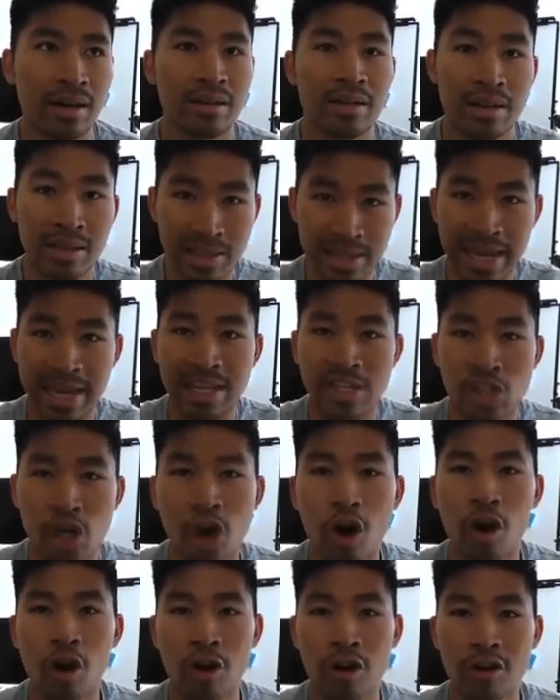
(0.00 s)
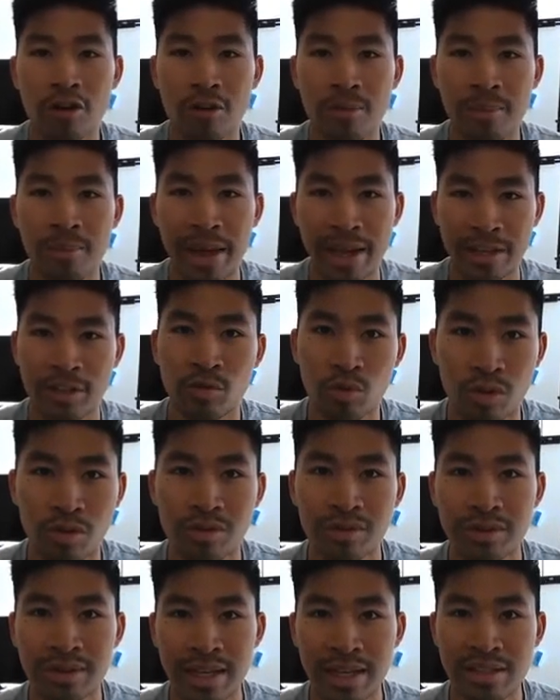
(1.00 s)
this HR
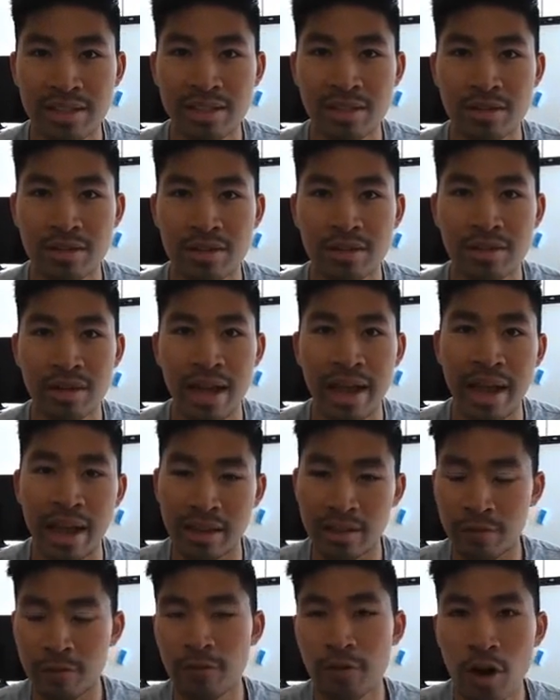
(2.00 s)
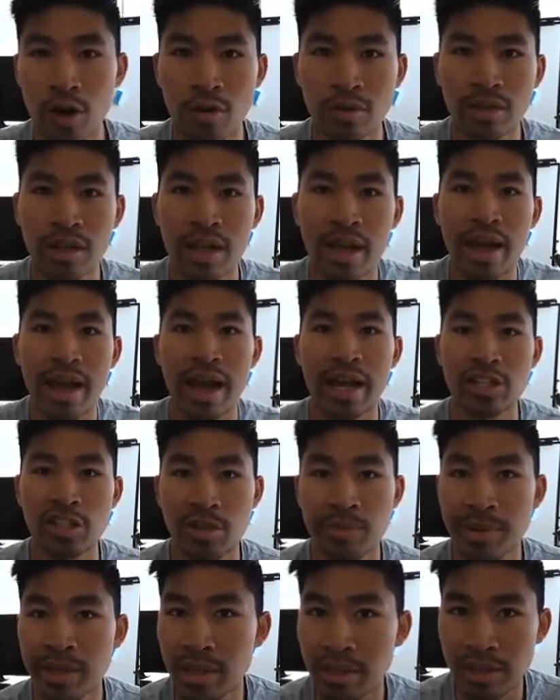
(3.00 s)
manual next to her and a phone, and
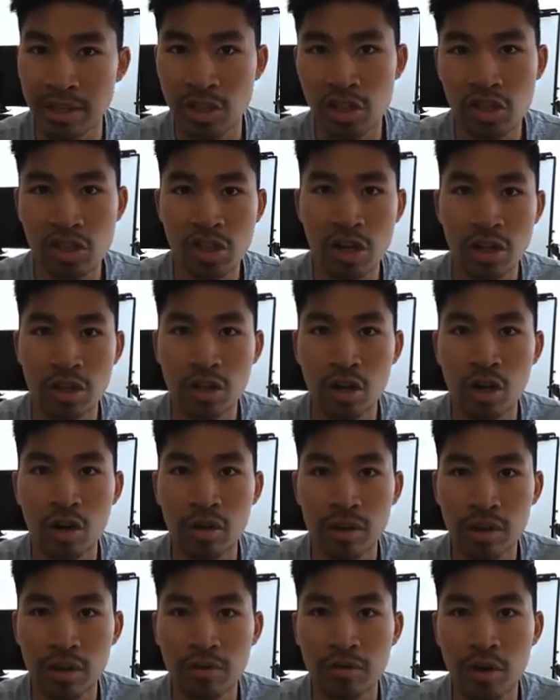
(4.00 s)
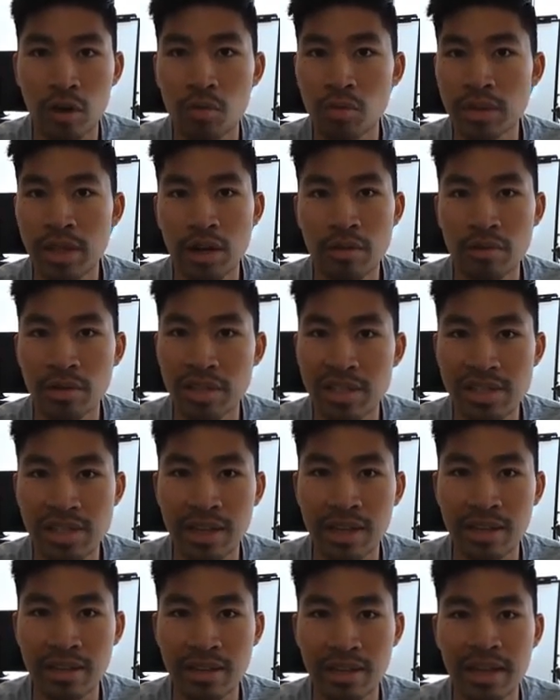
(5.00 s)
she immediately just started calling the phone without really
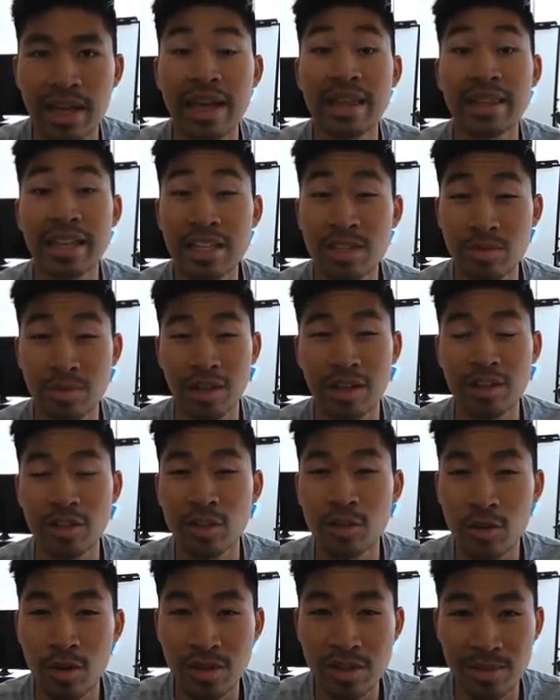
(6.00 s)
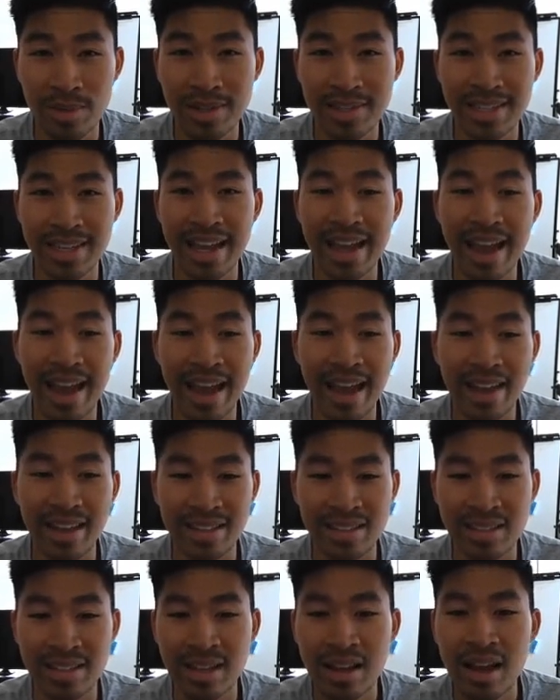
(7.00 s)
saying anything, and that's when I knew I was about to get
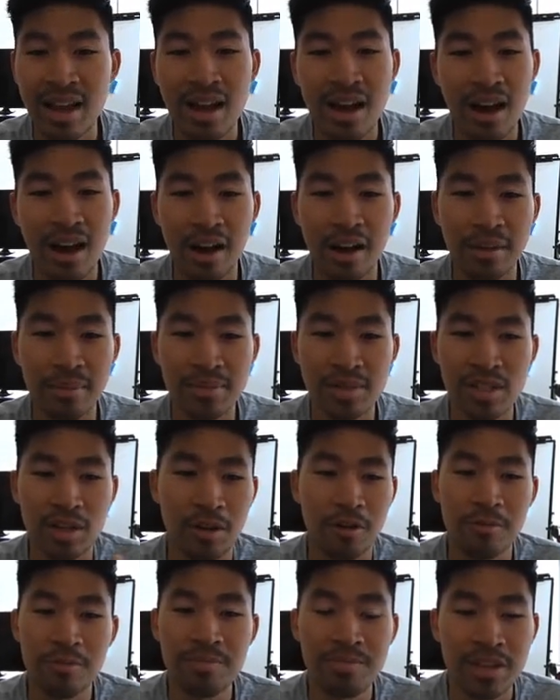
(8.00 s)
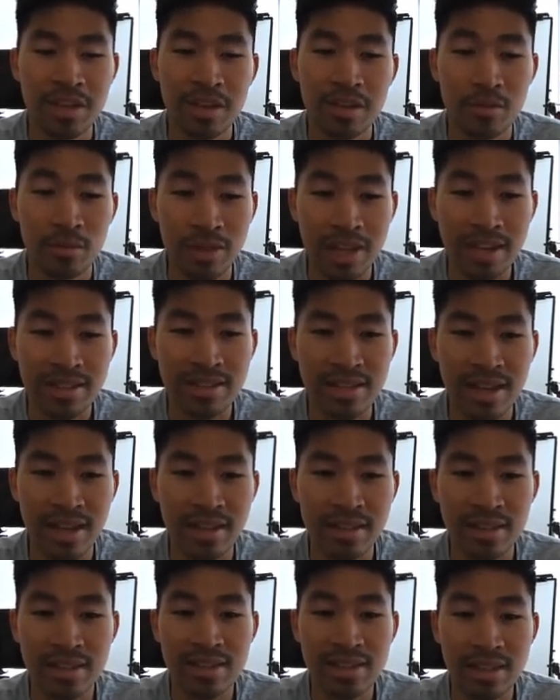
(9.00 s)
axed. So with that
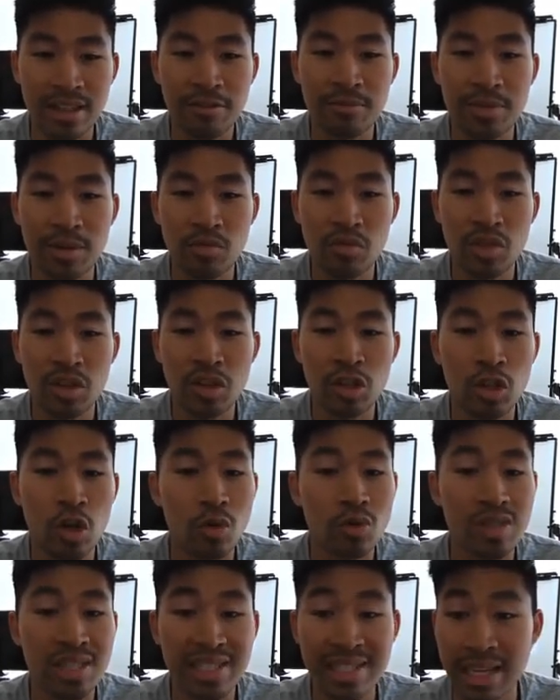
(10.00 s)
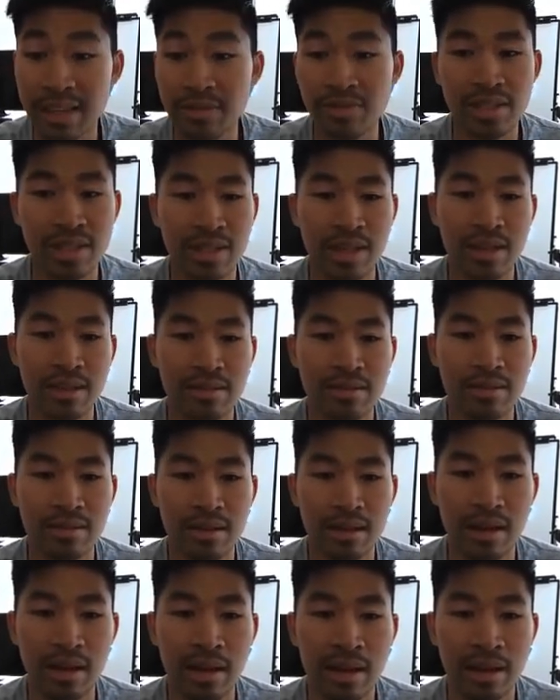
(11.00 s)
said, this left me with no safety net,
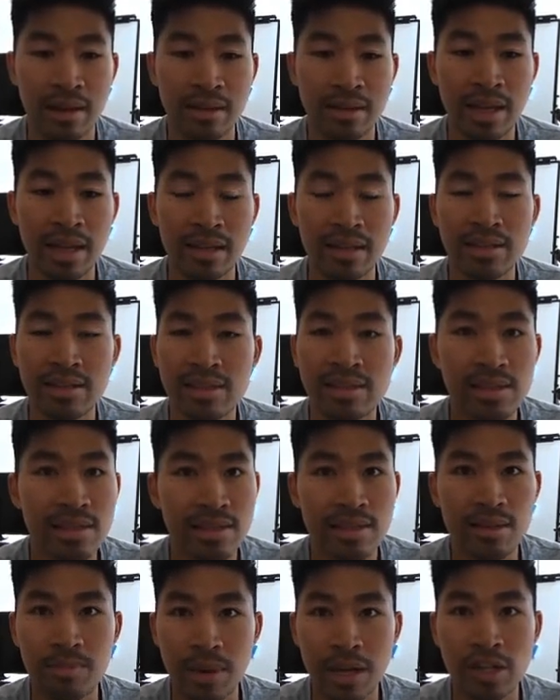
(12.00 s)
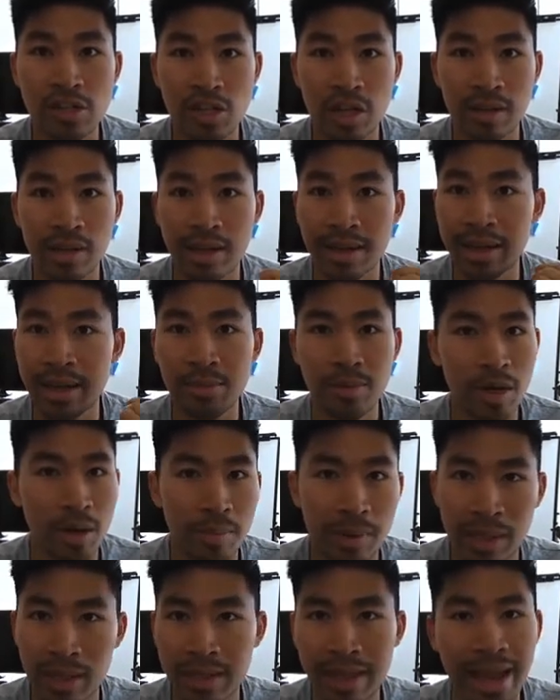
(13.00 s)
and that consistent paycheck that kept
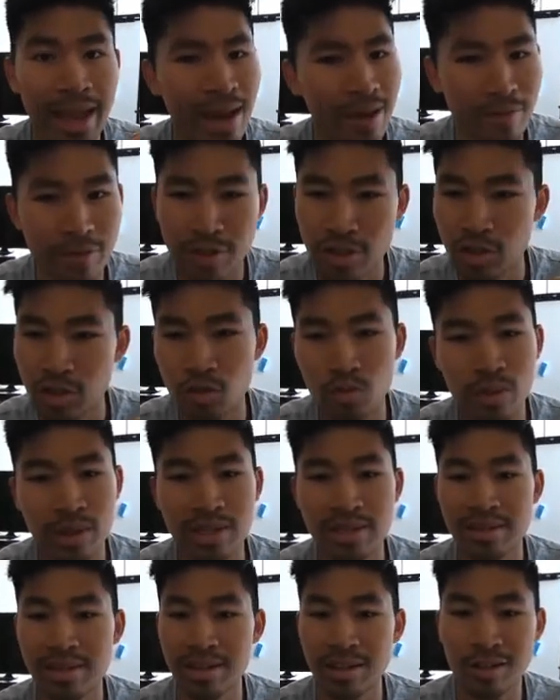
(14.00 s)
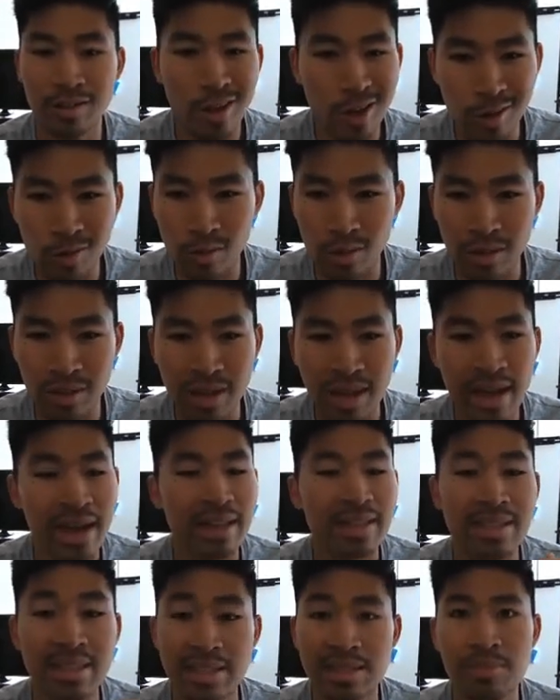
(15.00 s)
coming in every 2 weeks like clockwork
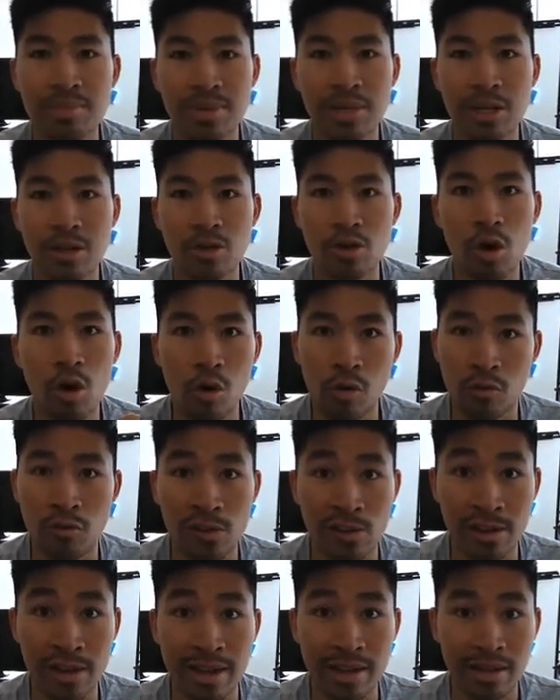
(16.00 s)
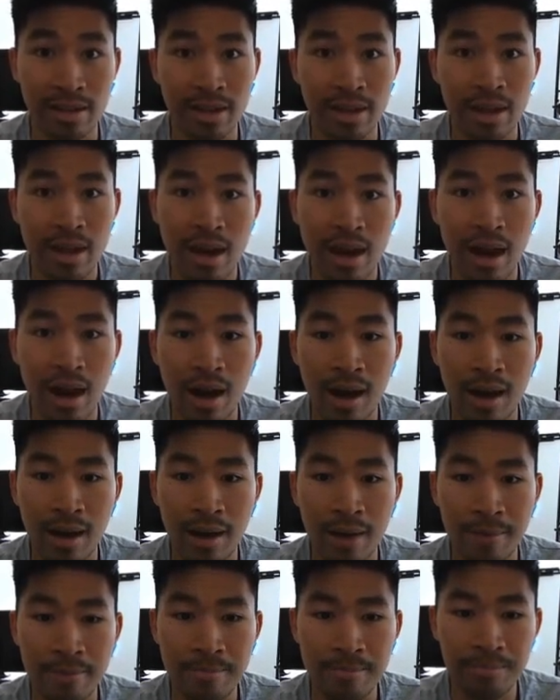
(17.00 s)
disappeared overnight.
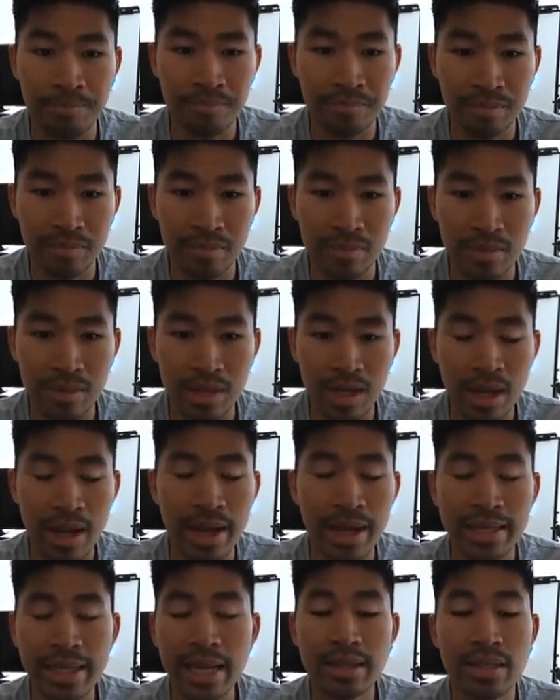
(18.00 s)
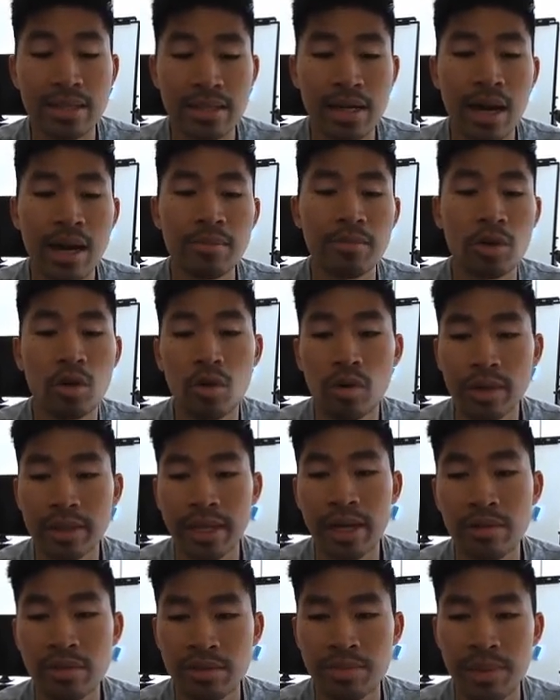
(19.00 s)
And at the time, Recording
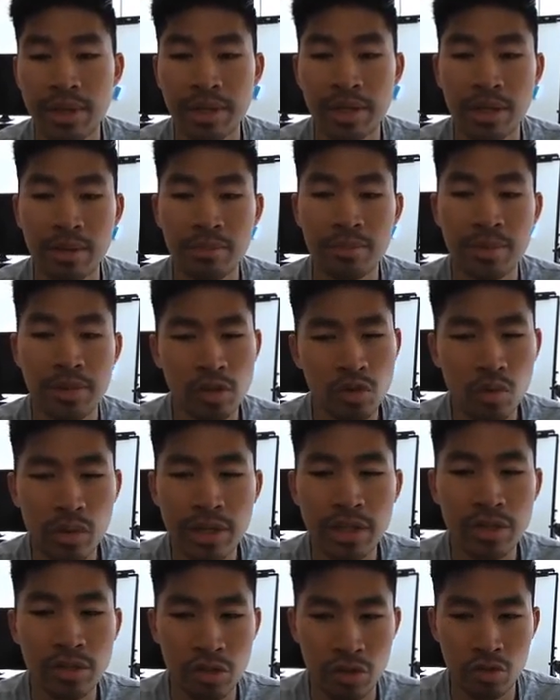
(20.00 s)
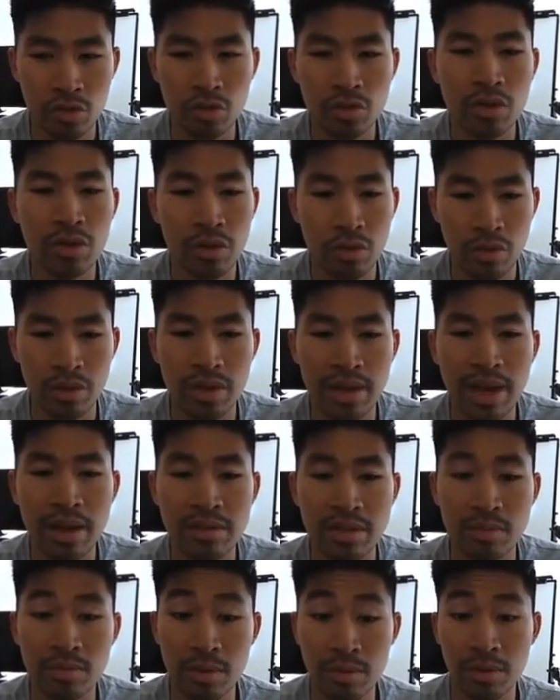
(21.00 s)
Now was making between $2,000 to
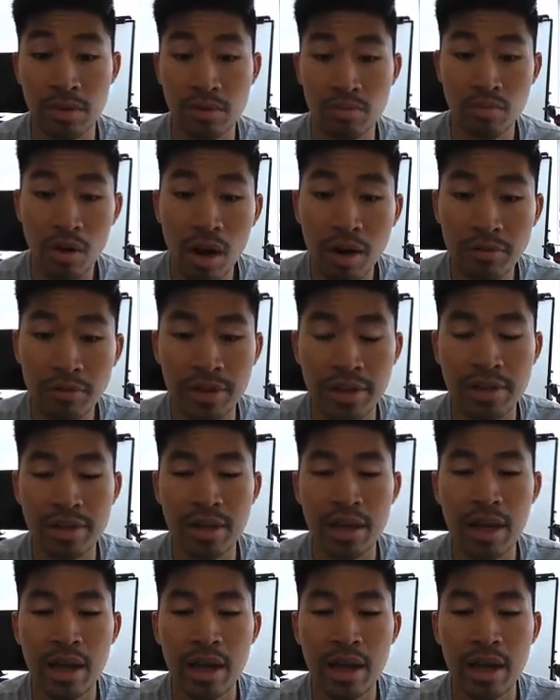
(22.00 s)
$3,000 per month profit,